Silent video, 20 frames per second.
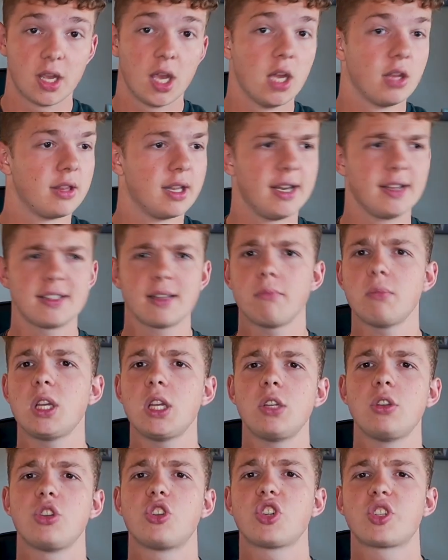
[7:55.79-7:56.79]
That doesn't mean
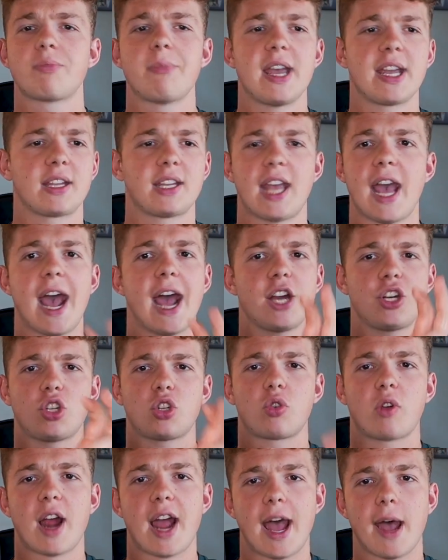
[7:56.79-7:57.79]
you just make cash
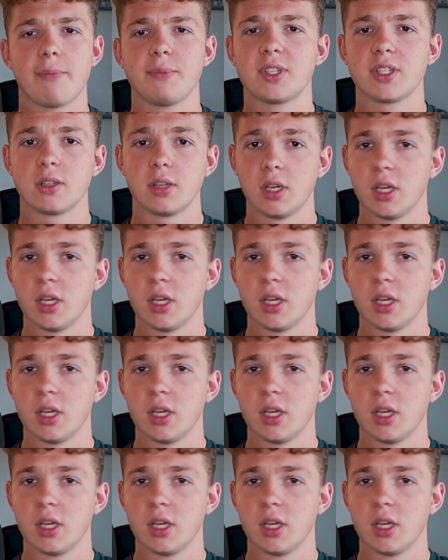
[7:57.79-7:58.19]
grabs.